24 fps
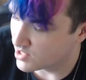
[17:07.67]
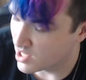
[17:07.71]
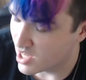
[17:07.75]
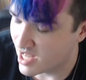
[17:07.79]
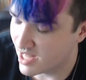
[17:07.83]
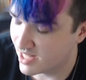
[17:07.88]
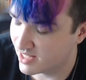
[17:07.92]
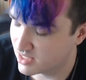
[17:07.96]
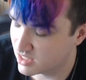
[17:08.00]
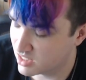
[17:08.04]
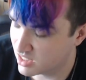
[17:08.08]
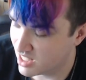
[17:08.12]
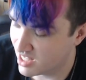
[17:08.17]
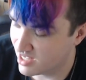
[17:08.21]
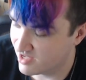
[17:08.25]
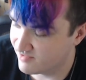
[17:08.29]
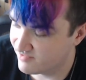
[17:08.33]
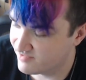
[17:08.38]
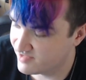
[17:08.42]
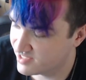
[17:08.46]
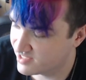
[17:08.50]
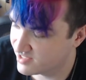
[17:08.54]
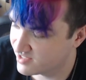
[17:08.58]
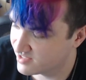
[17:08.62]
I
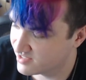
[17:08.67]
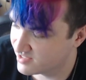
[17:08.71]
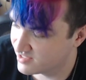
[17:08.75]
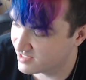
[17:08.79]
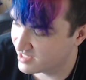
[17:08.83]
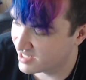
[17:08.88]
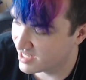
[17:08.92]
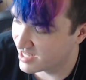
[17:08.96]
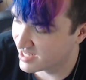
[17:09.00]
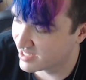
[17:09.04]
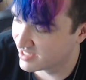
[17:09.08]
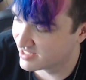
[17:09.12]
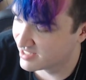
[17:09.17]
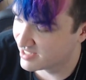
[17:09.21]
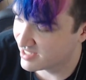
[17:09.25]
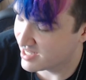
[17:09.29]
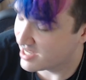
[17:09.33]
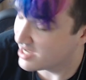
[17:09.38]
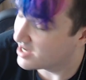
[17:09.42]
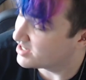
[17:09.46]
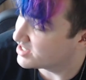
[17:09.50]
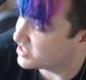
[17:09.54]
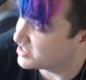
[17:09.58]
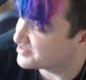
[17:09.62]
love
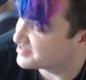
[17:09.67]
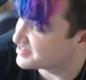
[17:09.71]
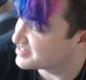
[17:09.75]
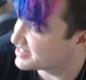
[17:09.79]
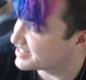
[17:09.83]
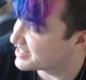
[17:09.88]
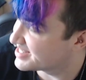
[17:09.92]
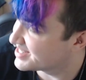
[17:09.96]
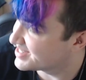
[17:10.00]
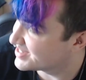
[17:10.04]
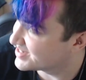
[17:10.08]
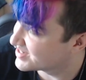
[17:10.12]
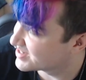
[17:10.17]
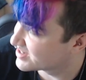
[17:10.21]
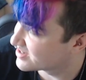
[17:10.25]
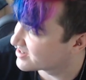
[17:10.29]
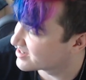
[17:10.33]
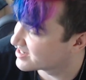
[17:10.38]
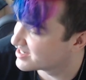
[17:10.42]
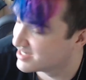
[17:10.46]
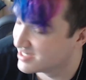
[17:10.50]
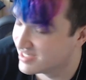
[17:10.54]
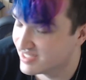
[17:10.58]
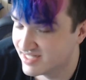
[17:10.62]
how you can
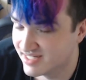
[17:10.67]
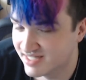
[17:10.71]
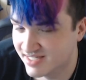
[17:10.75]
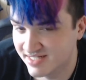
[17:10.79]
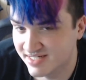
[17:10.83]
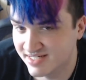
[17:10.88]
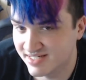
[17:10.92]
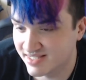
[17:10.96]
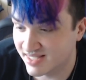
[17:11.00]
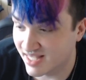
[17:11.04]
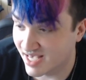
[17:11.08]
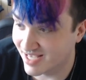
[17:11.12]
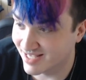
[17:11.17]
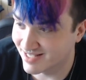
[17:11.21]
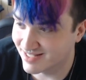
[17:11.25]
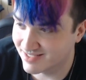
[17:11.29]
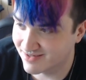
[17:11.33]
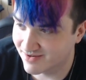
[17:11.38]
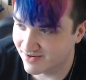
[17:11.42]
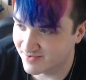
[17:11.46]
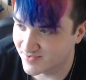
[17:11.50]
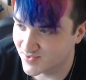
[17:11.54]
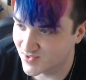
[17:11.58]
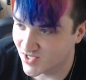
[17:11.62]
hear the
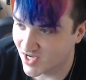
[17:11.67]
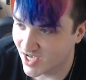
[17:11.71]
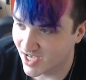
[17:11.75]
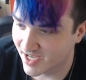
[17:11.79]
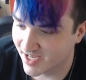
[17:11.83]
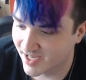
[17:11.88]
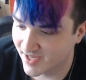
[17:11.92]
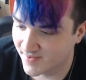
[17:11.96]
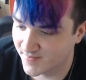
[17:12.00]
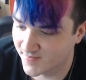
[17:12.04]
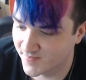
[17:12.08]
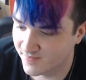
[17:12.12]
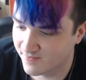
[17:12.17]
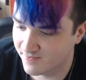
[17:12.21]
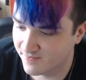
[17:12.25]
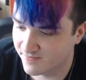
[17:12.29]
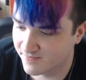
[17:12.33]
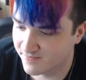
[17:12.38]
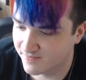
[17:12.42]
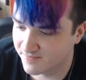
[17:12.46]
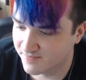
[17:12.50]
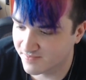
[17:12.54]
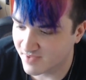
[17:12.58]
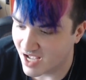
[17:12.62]
ice cream truck.
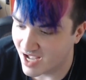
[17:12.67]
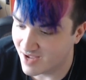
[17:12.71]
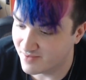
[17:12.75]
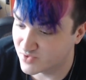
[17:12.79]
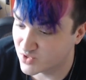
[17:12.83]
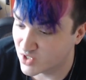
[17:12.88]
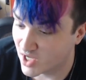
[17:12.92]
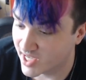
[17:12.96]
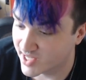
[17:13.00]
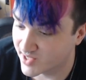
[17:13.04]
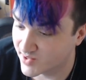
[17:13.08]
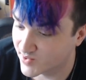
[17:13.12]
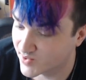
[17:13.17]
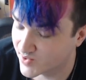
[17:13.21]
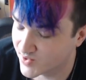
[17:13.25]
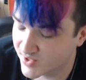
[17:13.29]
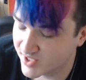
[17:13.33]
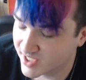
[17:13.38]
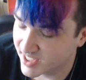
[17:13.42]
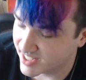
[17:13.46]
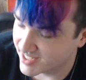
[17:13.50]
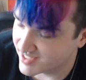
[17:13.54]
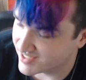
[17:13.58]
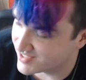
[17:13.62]
I'm trying to
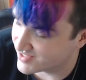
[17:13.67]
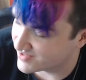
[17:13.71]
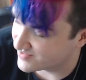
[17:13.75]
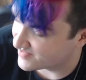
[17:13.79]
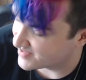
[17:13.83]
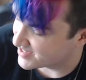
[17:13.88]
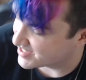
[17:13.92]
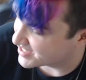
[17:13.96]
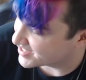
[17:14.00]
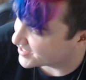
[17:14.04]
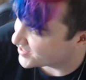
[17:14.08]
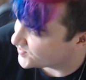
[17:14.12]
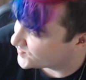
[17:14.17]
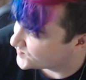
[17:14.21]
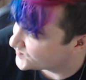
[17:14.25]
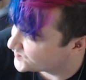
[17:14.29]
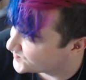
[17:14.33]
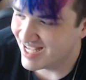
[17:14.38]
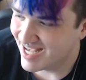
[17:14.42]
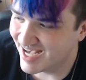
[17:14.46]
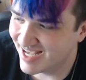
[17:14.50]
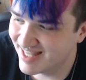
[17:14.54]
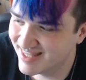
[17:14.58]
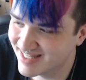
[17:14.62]
record a YouTube video.
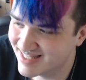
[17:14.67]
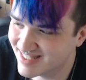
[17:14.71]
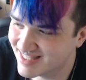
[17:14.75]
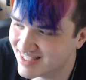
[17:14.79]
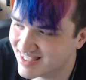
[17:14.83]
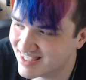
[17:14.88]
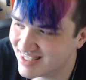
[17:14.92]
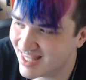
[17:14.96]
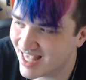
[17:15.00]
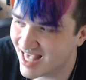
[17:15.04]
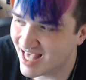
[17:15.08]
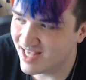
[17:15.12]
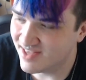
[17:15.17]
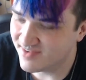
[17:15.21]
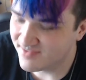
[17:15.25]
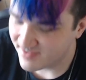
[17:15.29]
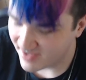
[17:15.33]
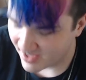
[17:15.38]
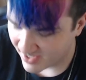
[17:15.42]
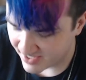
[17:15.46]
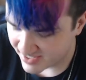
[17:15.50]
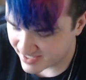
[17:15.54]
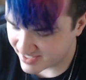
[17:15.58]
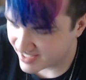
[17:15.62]
And then
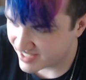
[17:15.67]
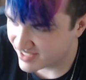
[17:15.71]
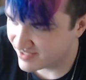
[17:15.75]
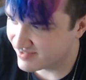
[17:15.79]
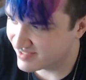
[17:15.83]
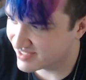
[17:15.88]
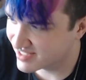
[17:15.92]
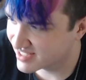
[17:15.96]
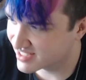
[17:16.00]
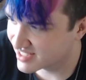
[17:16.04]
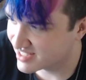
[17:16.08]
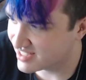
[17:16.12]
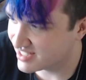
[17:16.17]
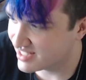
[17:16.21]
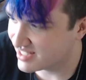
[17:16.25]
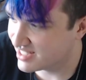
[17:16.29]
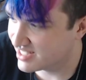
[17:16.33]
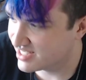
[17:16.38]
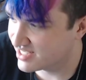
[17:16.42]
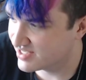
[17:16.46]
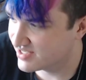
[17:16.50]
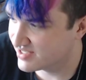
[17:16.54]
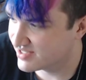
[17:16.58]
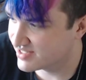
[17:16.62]
love also
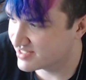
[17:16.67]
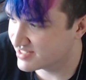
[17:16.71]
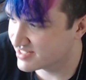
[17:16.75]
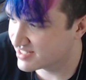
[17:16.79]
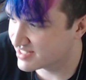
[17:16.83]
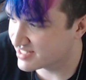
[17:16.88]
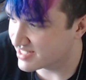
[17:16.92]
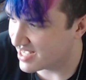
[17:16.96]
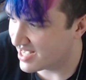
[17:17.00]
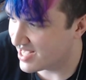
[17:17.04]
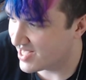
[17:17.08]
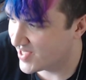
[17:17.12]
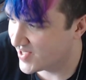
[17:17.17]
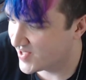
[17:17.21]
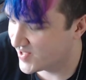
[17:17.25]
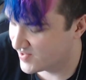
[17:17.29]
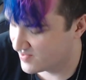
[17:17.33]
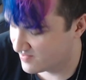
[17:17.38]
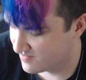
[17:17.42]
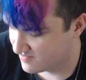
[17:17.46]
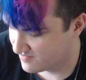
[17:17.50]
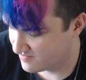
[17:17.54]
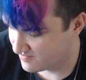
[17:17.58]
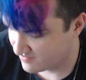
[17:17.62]
includes,
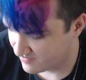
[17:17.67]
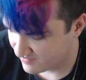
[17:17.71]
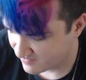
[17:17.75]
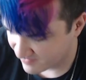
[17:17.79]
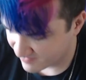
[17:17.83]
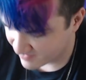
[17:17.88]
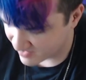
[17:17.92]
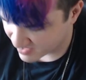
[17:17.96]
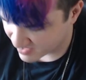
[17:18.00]
what